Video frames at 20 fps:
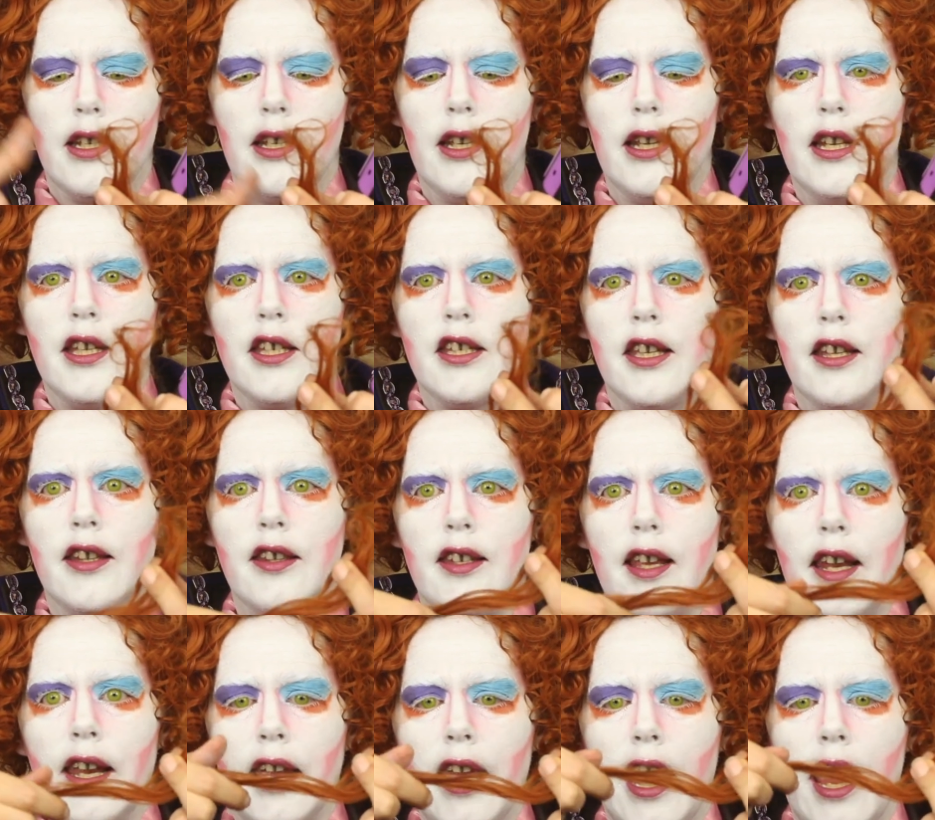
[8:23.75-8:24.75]
It is
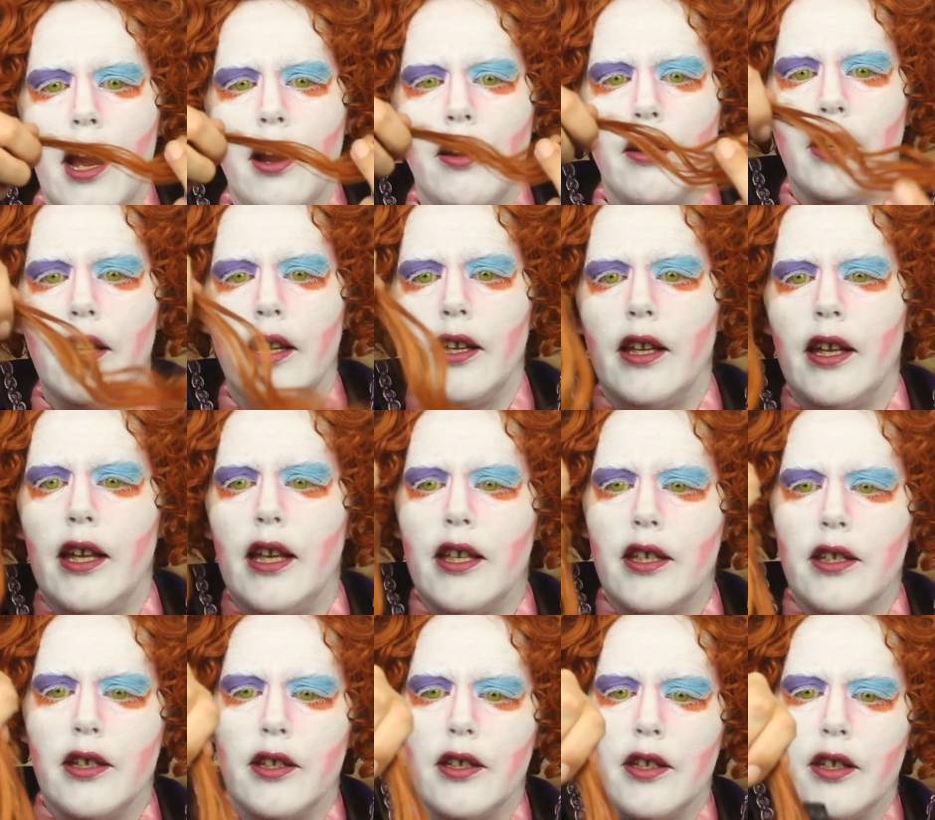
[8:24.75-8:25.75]
synthetic hair and it
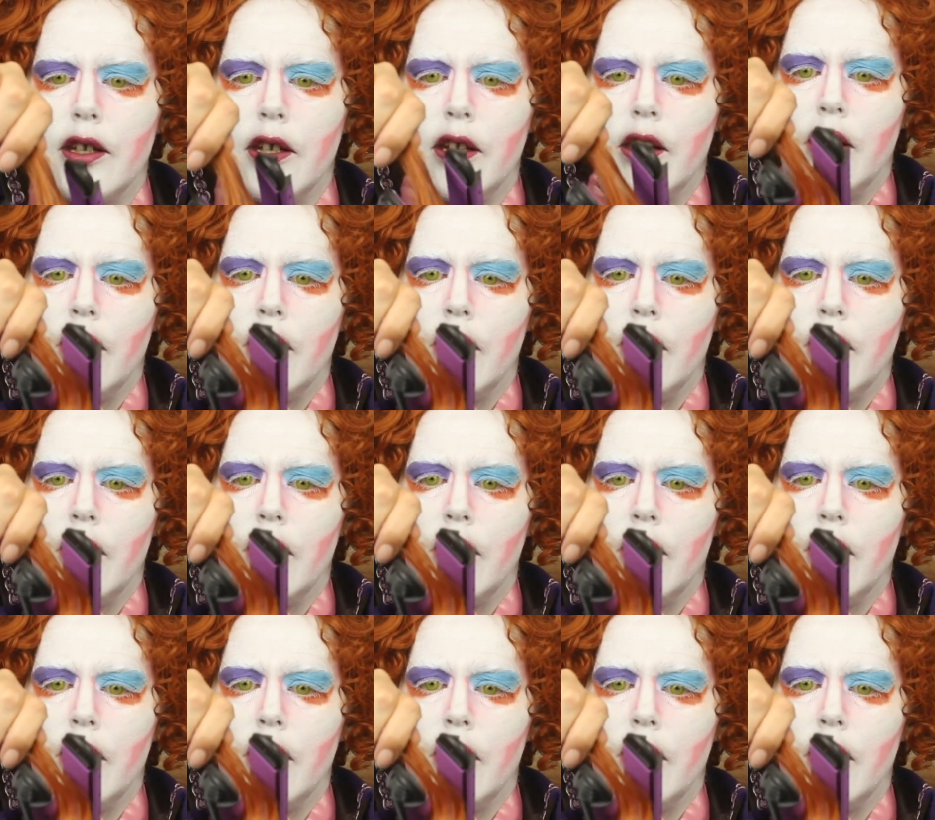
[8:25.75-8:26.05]
isn't